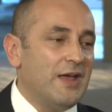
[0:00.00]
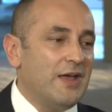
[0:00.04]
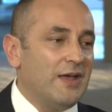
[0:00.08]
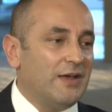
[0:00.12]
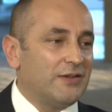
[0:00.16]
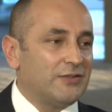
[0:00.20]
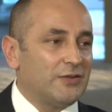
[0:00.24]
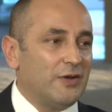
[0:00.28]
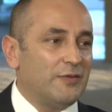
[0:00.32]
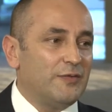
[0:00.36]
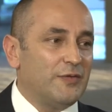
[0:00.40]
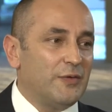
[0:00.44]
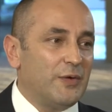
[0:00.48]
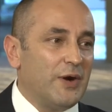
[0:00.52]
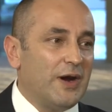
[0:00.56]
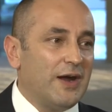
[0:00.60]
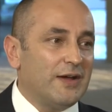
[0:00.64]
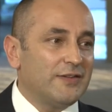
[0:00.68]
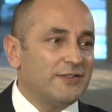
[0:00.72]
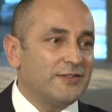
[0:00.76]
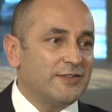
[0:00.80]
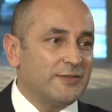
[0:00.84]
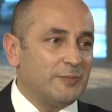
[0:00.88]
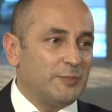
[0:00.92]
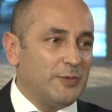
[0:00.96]
So for
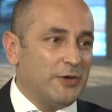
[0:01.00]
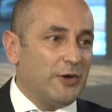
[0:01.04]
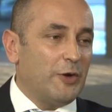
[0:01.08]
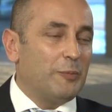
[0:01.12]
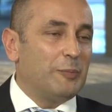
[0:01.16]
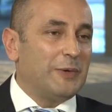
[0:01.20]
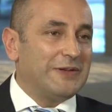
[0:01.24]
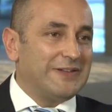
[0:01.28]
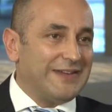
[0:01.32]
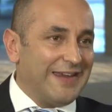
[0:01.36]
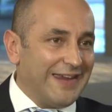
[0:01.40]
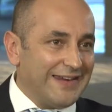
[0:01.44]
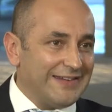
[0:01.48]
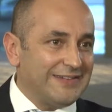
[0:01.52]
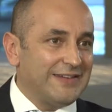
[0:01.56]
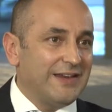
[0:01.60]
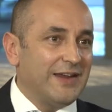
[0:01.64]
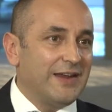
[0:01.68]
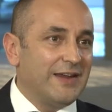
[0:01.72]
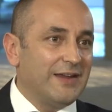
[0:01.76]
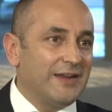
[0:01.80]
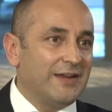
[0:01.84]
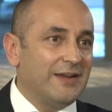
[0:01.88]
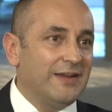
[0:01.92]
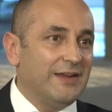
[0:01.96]
us,
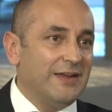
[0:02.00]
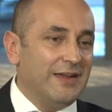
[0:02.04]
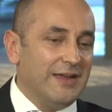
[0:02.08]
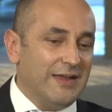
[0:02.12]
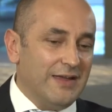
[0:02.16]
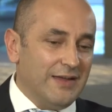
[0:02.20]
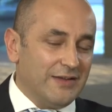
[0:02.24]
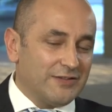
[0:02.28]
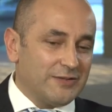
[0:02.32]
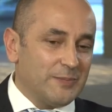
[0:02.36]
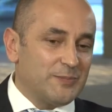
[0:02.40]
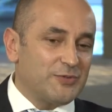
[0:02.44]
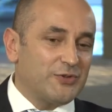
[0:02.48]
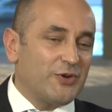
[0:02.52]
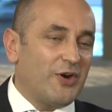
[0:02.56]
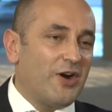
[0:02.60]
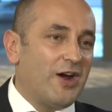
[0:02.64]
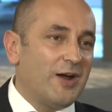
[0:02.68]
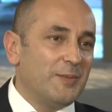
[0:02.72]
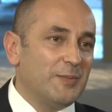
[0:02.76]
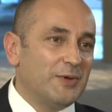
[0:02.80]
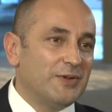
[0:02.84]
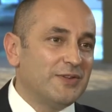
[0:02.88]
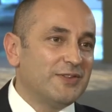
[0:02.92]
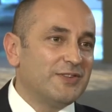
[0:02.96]
protecting
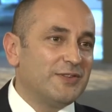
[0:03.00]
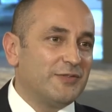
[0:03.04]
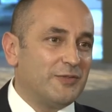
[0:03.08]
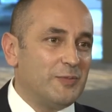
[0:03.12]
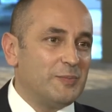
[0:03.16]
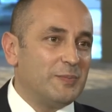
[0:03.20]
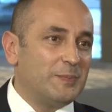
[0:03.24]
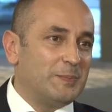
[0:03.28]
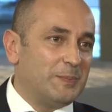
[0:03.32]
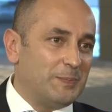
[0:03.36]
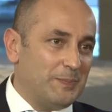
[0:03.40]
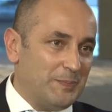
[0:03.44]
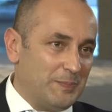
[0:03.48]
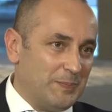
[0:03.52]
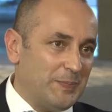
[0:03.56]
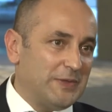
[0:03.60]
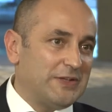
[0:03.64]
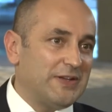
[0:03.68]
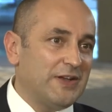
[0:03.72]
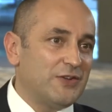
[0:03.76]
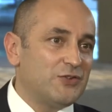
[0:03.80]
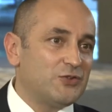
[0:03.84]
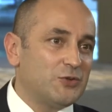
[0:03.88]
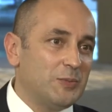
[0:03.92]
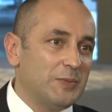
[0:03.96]
subscribers from
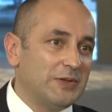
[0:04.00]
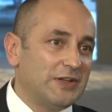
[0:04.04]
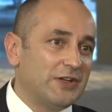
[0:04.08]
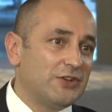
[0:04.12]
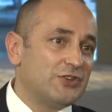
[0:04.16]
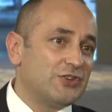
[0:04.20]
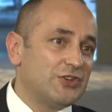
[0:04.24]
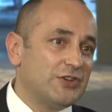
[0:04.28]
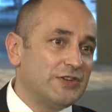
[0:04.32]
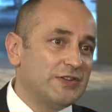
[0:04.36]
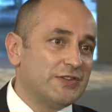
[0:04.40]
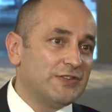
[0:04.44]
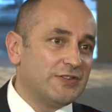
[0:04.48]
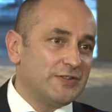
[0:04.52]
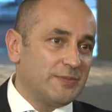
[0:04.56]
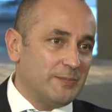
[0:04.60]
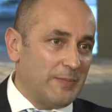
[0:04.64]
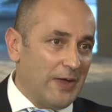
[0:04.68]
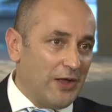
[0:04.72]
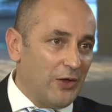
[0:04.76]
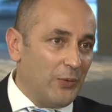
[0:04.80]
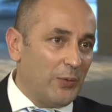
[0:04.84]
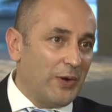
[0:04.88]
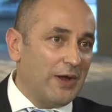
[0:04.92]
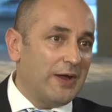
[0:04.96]
potential malicious
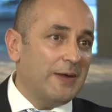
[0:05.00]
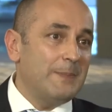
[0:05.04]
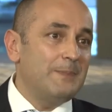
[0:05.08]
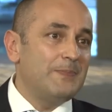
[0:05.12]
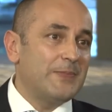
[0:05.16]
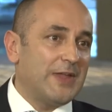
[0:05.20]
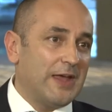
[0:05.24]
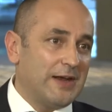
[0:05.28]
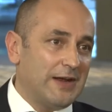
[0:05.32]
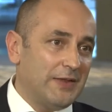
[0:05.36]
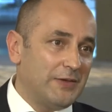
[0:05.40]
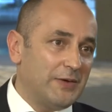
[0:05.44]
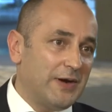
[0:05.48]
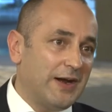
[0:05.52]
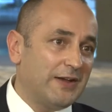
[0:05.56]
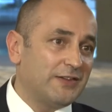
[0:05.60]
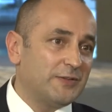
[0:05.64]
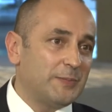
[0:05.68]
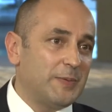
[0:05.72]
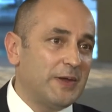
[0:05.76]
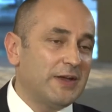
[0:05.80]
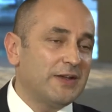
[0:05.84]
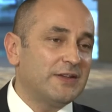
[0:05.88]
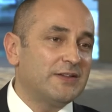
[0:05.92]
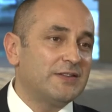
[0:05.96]
malware and other
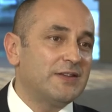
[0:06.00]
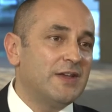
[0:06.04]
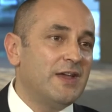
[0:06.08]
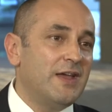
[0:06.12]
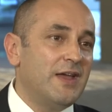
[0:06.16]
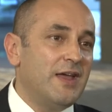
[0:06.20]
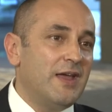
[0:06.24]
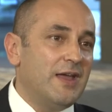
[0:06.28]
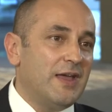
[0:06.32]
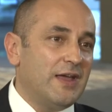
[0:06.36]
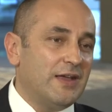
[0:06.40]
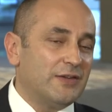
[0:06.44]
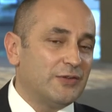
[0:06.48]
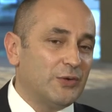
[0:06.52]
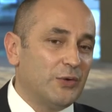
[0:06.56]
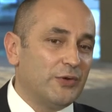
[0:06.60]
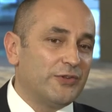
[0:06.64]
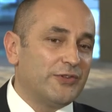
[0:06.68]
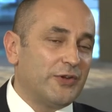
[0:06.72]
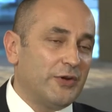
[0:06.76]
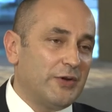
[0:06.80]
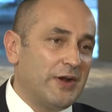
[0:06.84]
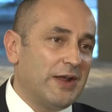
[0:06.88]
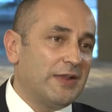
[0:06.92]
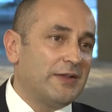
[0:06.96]
aspects is
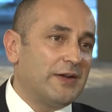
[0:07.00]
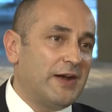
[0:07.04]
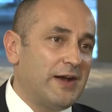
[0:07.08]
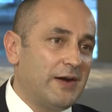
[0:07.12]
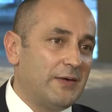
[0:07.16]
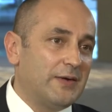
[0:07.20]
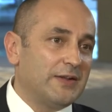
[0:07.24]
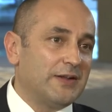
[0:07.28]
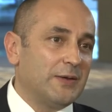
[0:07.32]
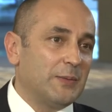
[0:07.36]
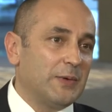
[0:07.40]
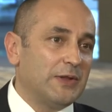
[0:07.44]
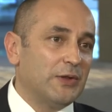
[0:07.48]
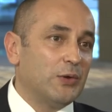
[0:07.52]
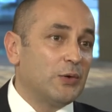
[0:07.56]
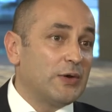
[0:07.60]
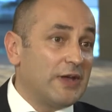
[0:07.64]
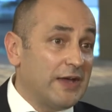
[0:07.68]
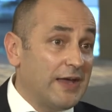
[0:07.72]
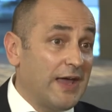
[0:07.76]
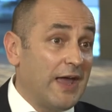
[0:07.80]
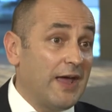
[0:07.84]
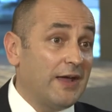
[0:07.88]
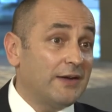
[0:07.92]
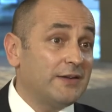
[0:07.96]
also another area that we're
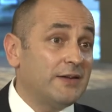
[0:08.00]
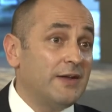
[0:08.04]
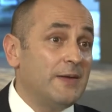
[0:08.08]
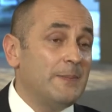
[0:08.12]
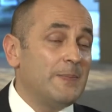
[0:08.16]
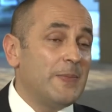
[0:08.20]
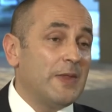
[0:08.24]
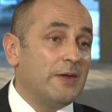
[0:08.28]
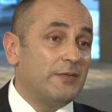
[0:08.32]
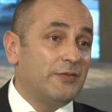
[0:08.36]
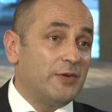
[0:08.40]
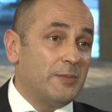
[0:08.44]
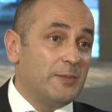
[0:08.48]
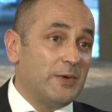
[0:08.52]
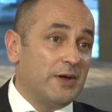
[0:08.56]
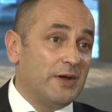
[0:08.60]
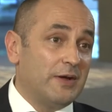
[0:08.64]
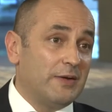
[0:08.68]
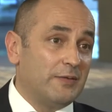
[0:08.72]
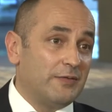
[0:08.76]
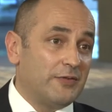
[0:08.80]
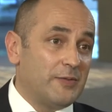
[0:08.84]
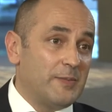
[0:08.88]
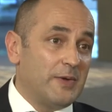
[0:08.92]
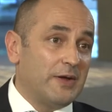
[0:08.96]
looking at from
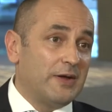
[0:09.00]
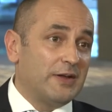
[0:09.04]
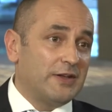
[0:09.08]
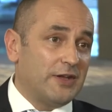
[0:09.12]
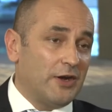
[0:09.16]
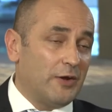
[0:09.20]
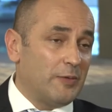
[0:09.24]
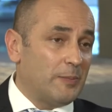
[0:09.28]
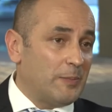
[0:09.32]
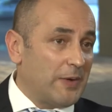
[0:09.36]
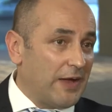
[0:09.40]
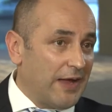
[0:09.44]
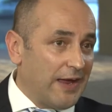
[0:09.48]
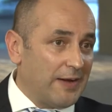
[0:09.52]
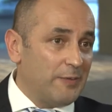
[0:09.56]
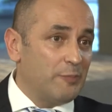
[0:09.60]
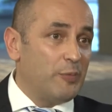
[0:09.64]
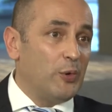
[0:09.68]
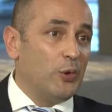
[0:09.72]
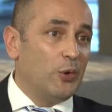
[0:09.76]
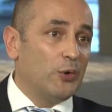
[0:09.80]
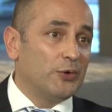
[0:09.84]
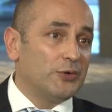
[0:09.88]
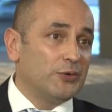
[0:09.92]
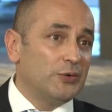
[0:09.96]
a end
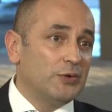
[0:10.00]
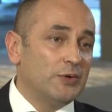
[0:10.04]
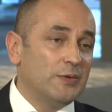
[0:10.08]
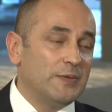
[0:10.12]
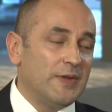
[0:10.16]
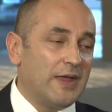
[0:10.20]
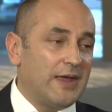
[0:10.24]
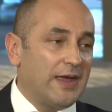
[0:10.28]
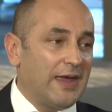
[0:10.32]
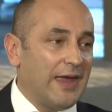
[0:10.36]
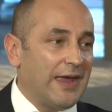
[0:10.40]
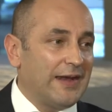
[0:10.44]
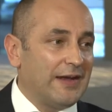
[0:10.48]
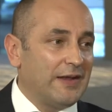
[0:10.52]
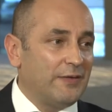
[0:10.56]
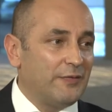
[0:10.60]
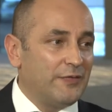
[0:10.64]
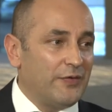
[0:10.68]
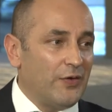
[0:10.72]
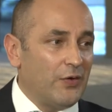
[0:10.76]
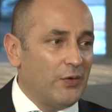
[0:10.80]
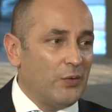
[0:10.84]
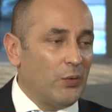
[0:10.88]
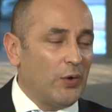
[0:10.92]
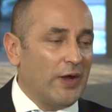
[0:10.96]
portal, any
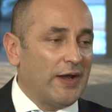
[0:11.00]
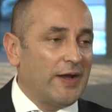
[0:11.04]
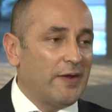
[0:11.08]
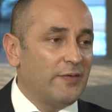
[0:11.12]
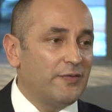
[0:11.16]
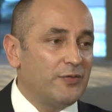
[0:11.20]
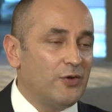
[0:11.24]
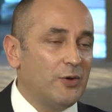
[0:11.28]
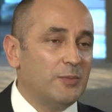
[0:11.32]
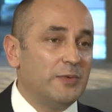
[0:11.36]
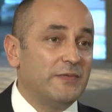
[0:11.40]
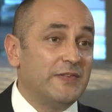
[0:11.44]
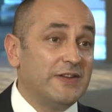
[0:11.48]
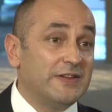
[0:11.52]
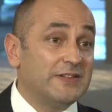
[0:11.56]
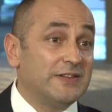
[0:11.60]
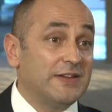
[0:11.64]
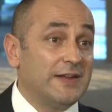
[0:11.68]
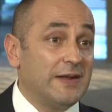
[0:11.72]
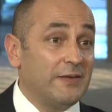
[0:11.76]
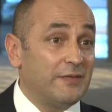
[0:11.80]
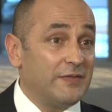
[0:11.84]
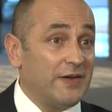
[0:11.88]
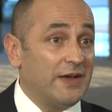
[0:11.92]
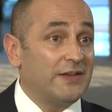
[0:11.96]
form of
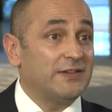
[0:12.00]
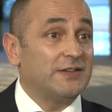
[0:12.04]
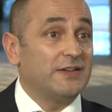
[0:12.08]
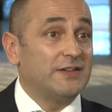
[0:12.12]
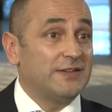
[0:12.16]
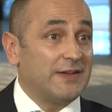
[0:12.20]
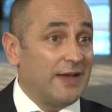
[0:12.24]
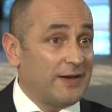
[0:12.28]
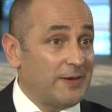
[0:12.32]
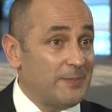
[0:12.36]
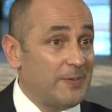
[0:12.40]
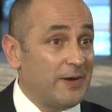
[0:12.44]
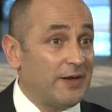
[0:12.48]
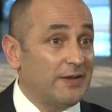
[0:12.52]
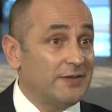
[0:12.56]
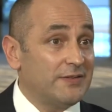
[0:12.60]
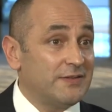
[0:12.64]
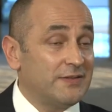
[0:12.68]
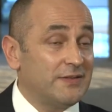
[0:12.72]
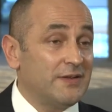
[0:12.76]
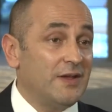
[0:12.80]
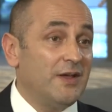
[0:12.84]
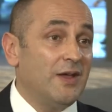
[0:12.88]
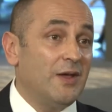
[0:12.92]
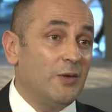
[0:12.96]
internet-facing
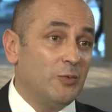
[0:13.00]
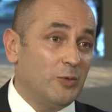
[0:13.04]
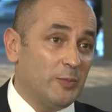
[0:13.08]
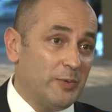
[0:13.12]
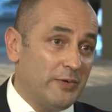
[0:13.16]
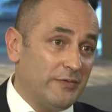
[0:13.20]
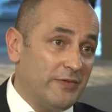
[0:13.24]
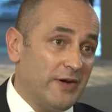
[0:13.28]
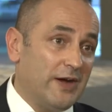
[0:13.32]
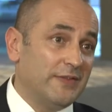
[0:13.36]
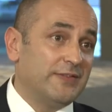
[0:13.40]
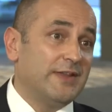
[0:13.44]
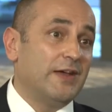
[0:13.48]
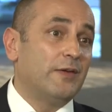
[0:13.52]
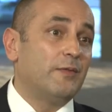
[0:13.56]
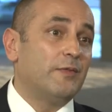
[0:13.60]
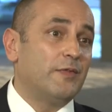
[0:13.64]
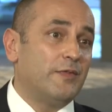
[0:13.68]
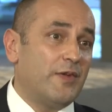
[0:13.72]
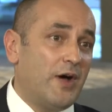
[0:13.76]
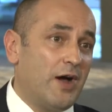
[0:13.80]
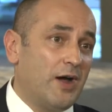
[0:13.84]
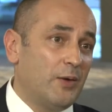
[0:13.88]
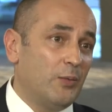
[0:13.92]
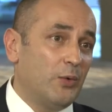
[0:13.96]
database will provide that
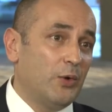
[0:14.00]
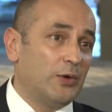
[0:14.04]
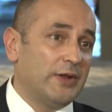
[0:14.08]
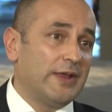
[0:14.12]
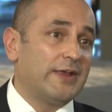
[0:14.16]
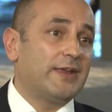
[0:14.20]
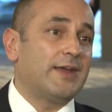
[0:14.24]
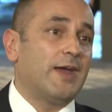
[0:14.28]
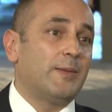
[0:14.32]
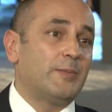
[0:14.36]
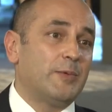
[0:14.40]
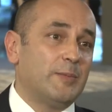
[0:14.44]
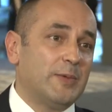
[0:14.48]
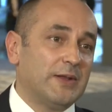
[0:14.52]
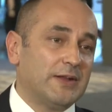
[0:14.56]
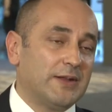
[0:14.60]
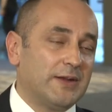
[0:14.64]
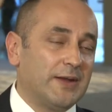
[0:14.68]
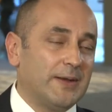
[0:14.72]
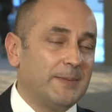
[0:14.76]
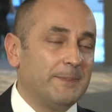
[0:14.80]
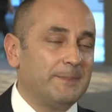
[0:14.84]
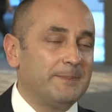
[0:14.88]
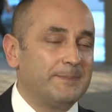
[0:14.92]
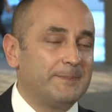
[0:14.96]
firewalling capability.